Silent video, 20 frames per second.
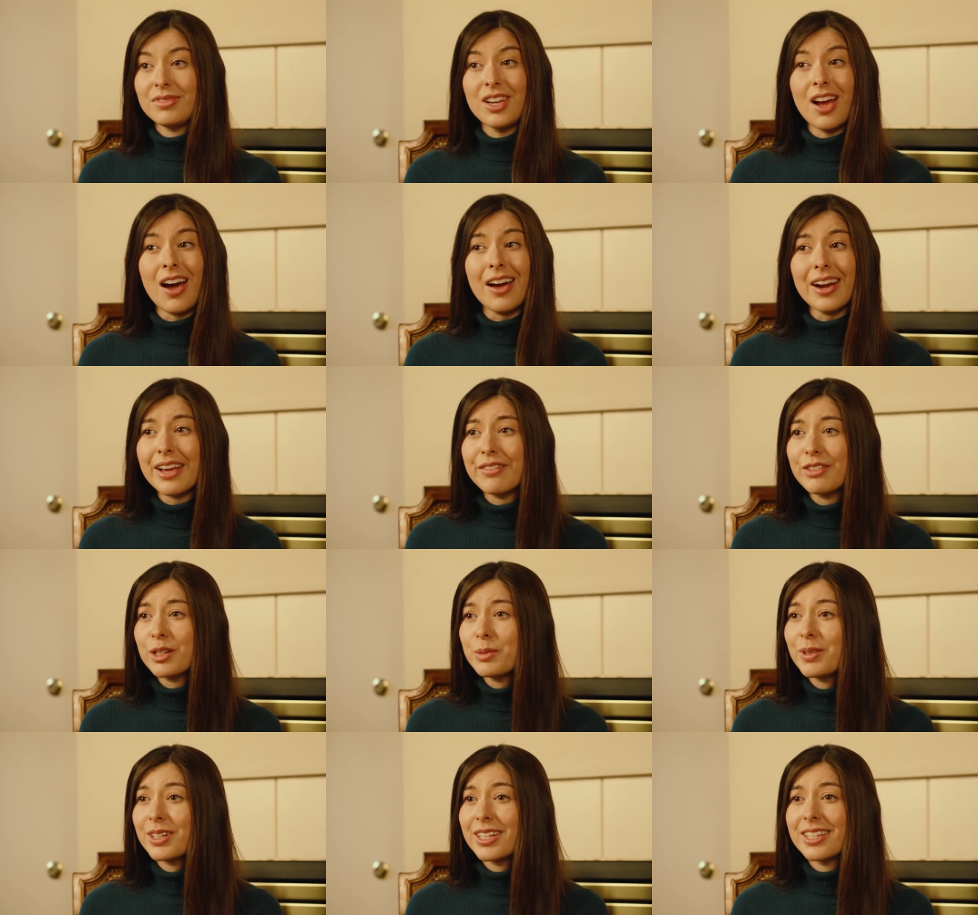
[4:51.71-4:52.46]
Not
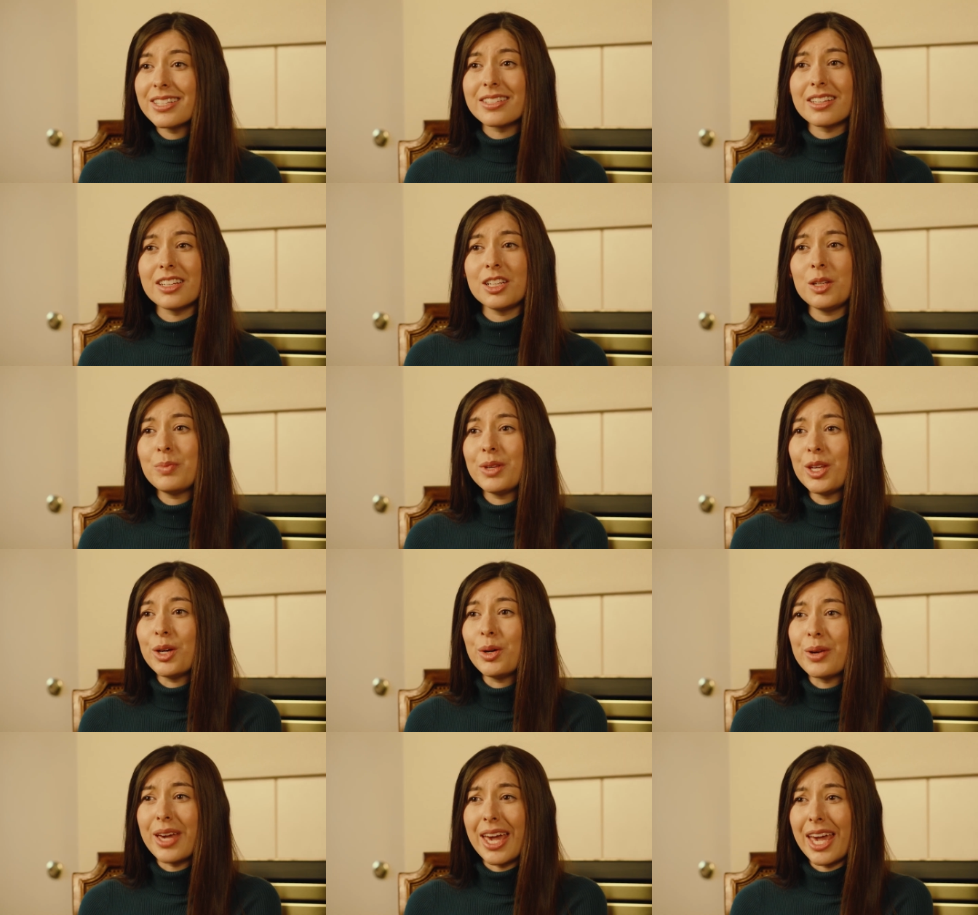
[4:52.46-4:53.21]
everybody is going to
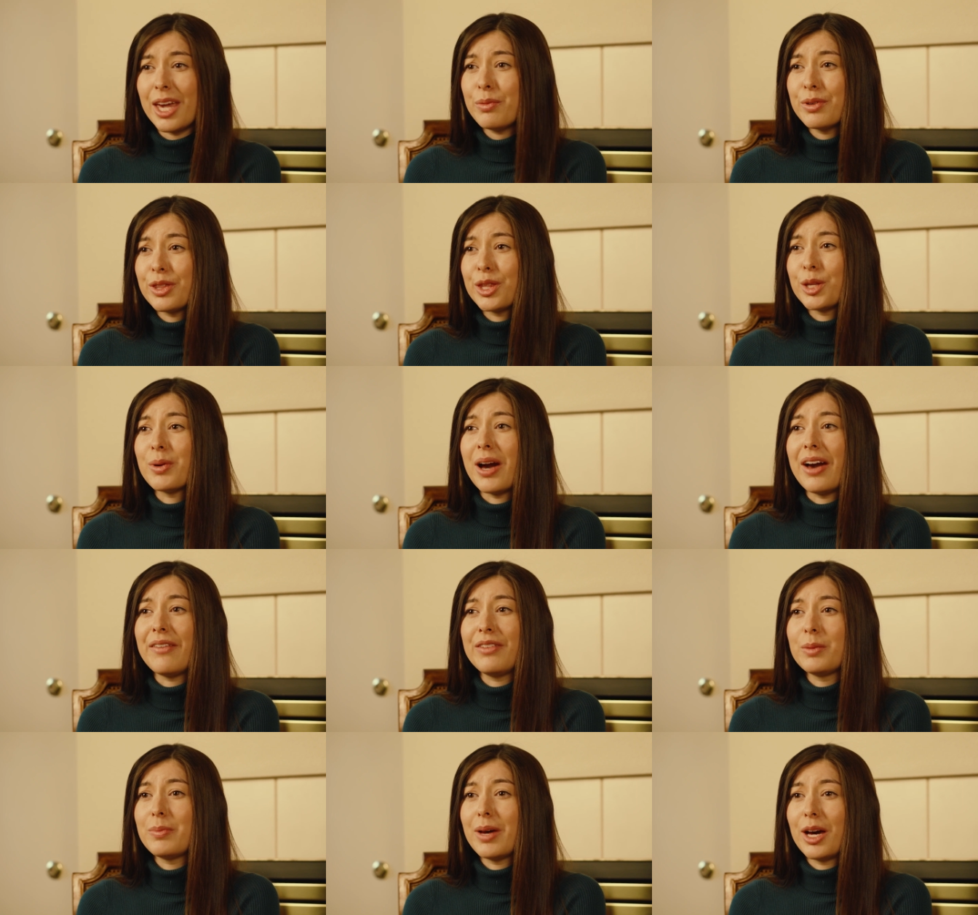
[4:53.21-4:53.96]
be okay with you
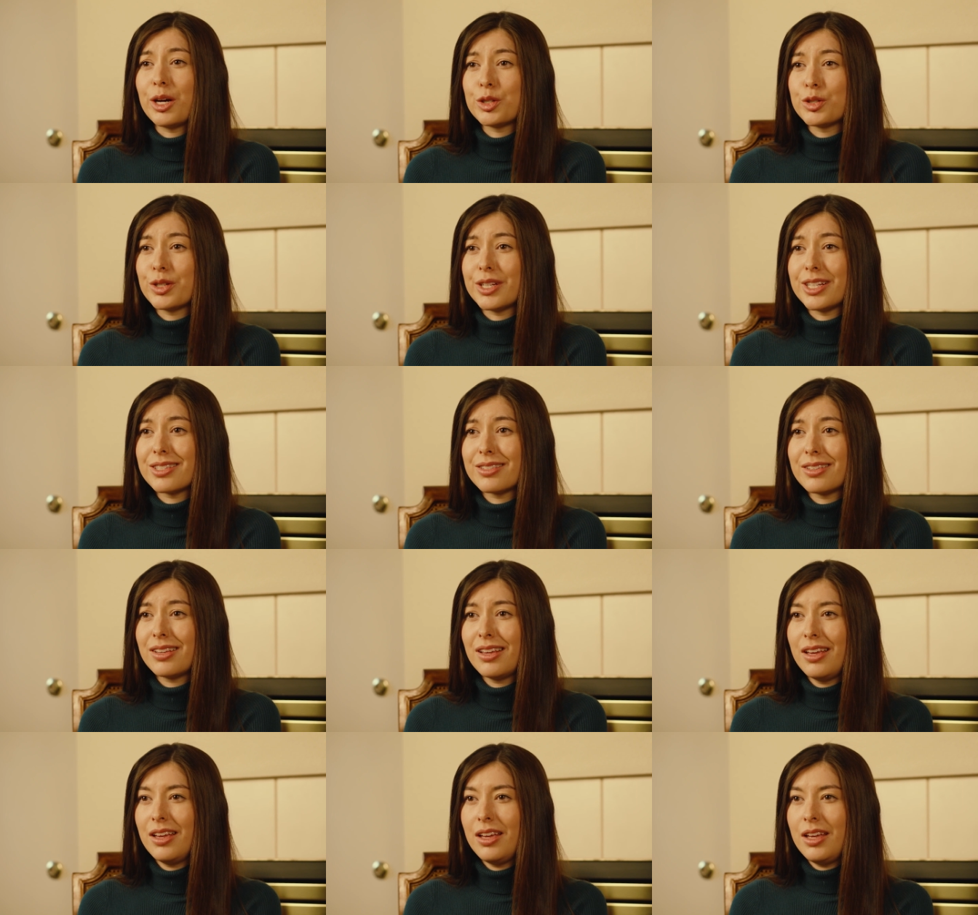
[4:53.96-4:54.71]
having
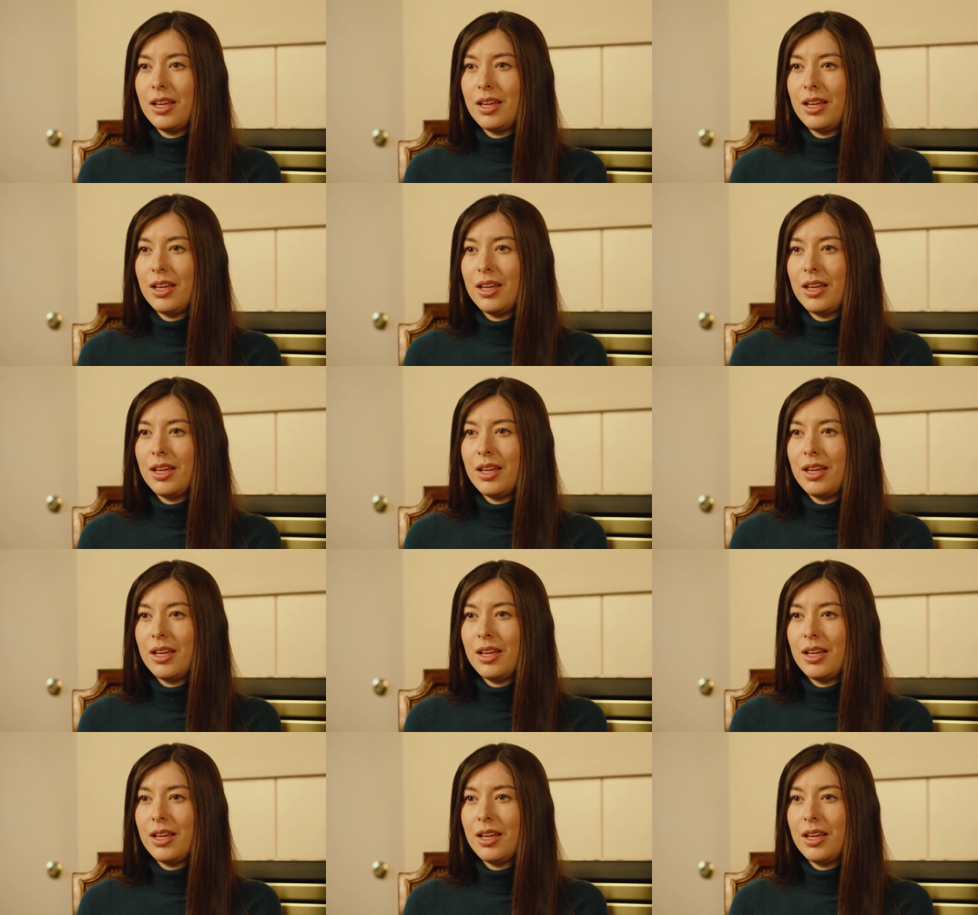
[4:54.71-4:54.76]
boundaries,